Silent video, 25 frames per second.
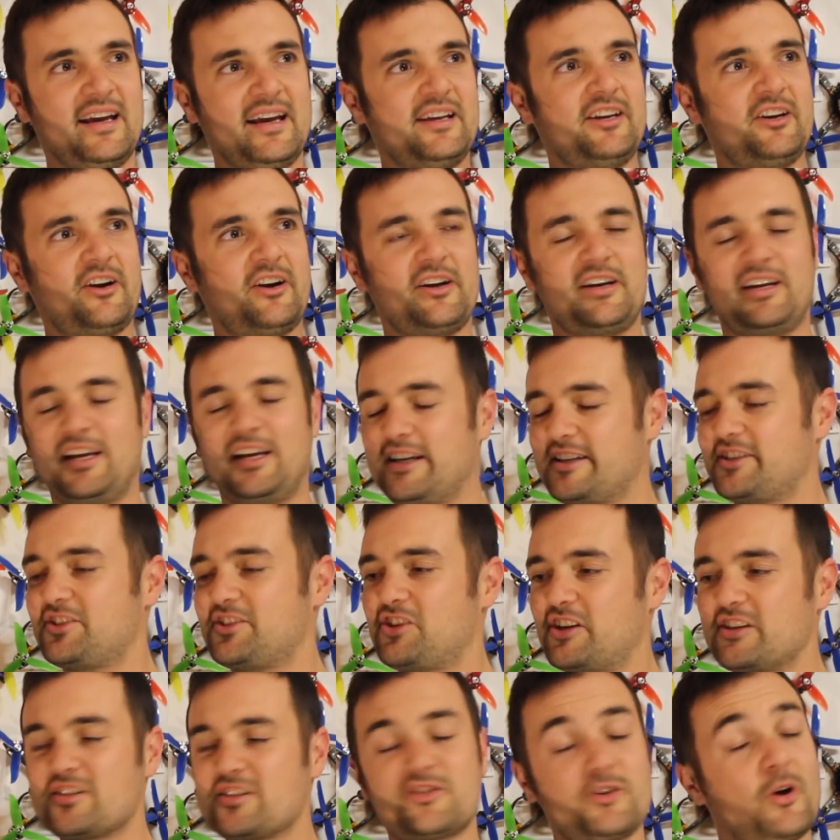you know, it's
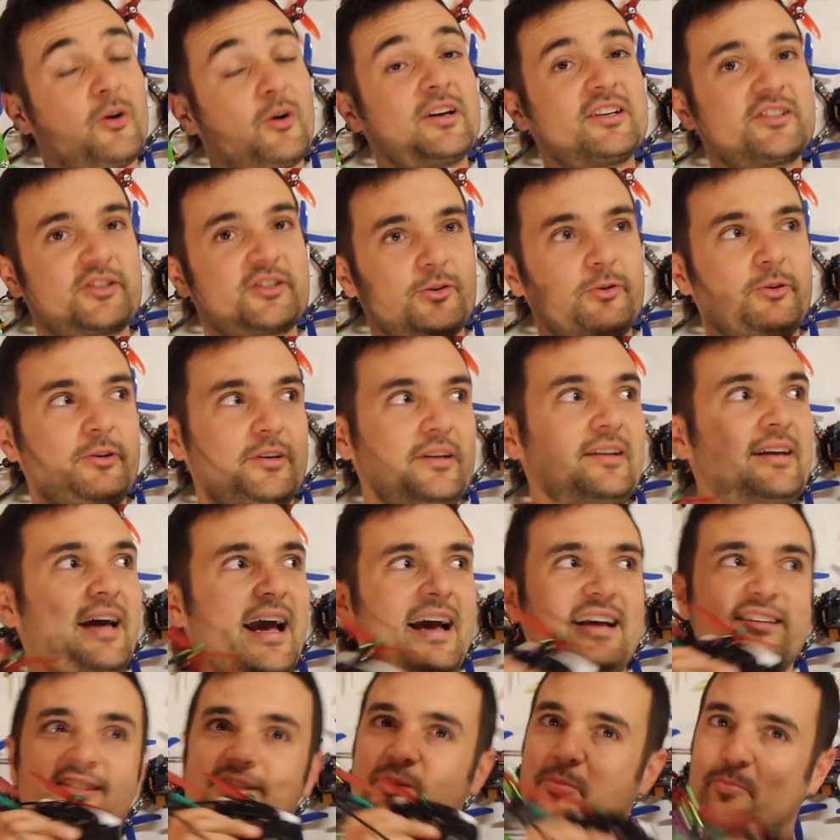just not as good
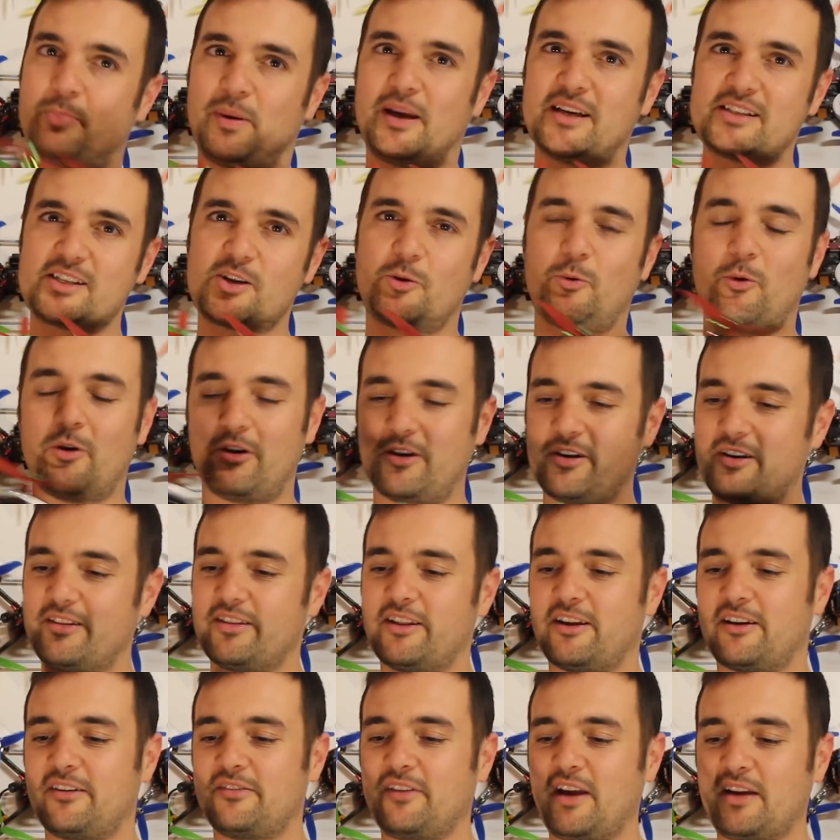as the best quad
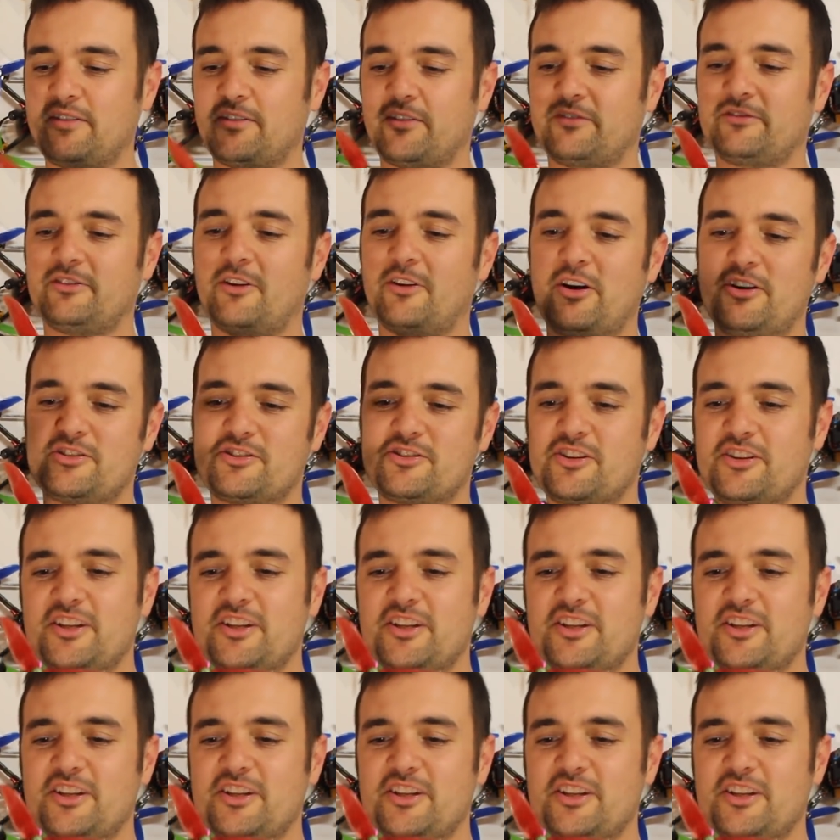that I've ever flown.